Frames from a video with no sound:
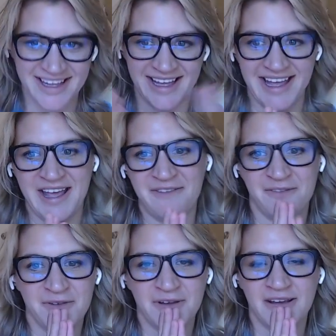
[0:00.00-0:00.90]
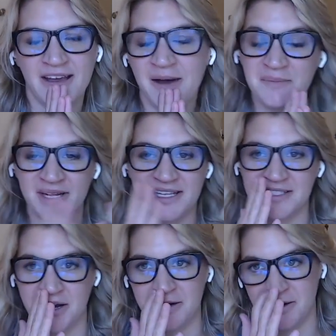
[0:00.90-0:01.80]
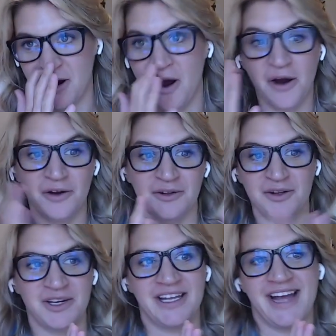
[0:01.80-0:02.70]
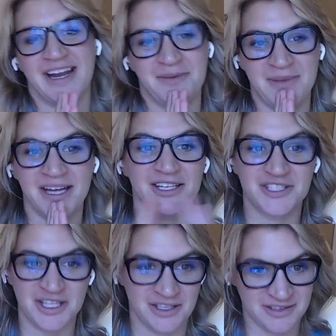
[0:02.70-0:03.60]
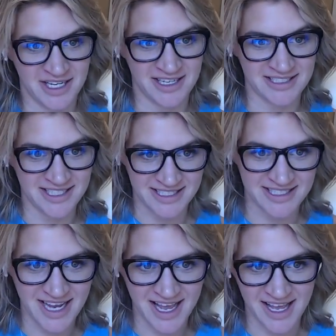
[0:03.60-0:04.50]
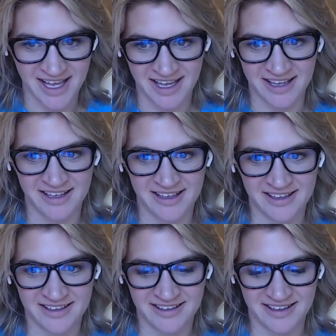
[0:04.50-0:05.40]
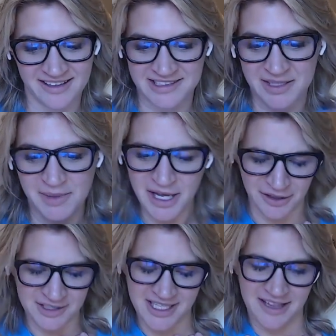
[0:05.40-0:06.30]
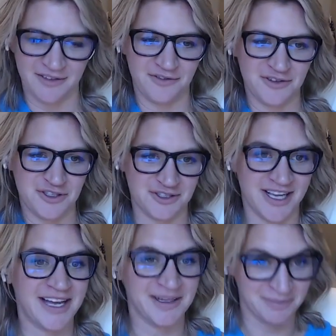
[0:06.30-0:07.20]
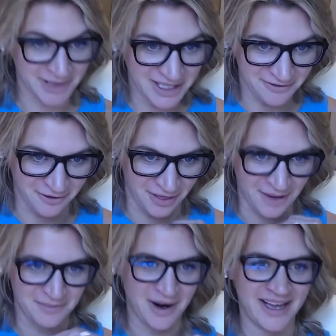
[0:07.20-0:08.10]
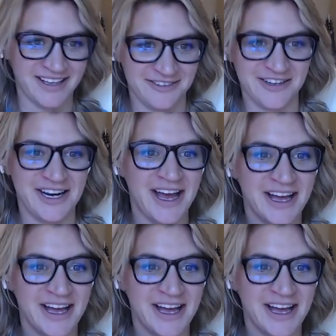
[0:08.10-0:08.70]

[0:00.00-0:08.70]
If companies aren't looking at and managing their data today, to me, it looks like the future is kind of bleak for them, right? You're going to,